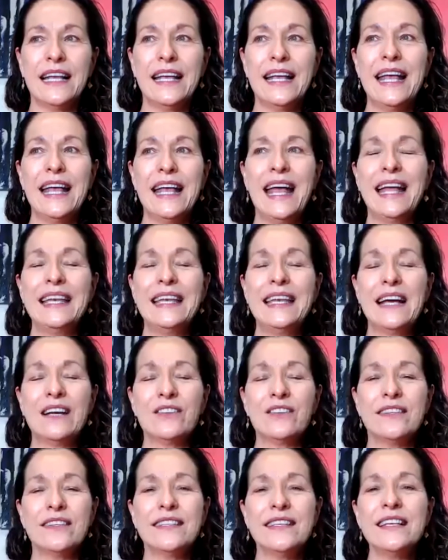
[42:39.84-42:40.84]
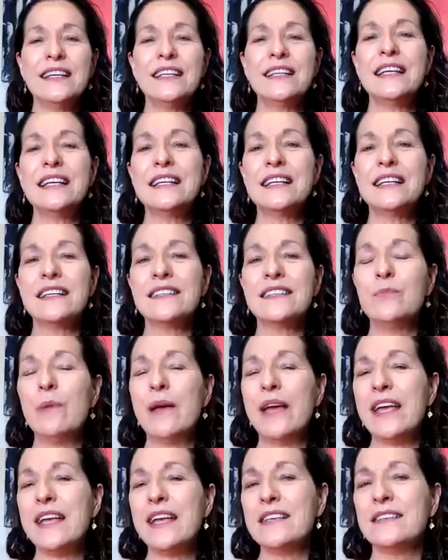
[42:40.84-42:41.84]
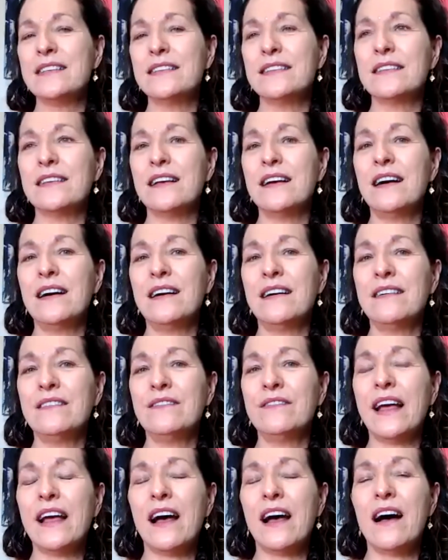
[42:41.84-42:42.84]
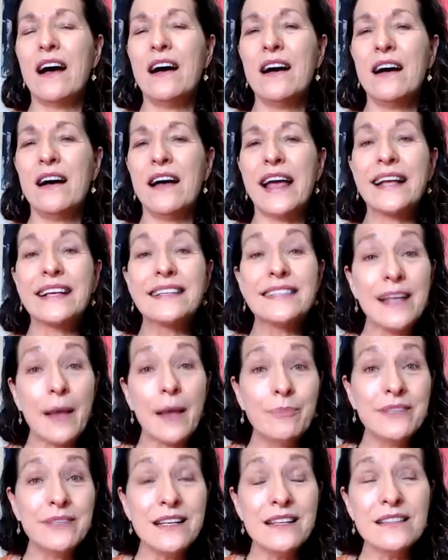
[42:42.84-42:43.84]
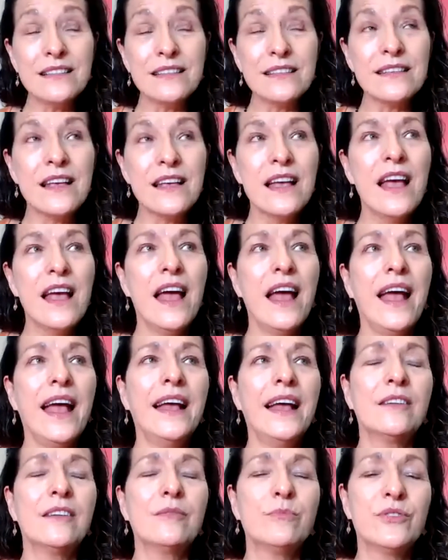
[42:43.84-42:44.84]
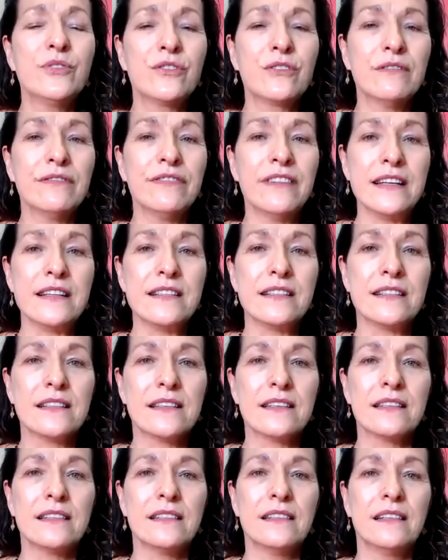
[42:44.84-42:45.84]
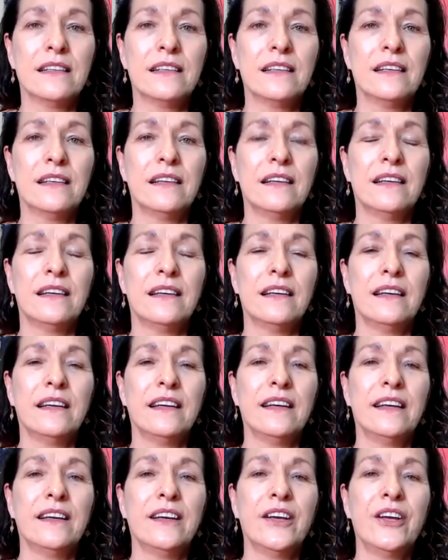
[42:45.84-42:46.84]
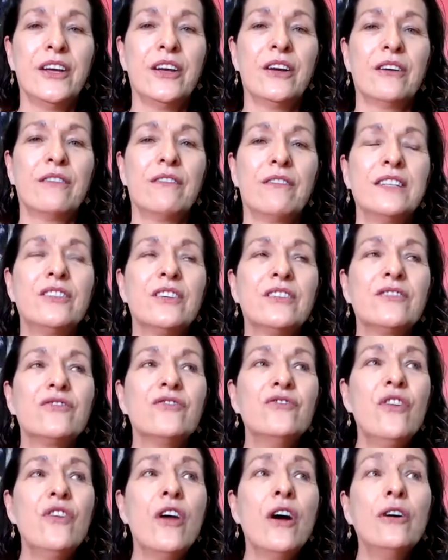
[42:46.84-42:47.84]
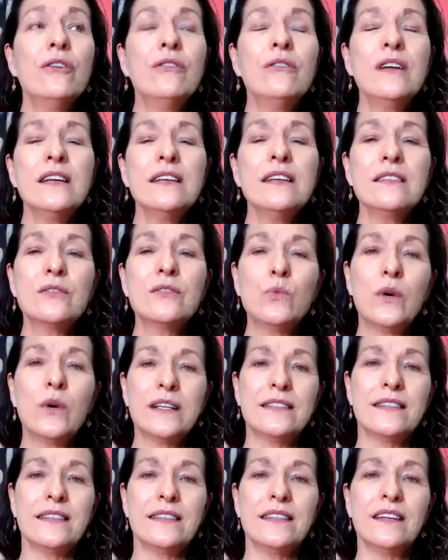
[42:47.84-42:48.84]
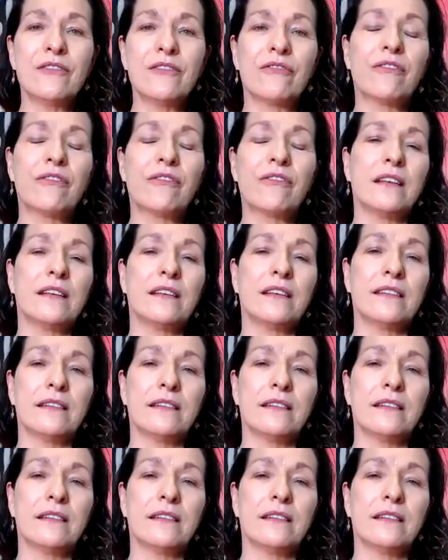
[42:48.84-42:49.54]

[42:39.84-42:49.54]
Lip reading: And now sit in a space of acceptance and observance, right? Just notice what's different.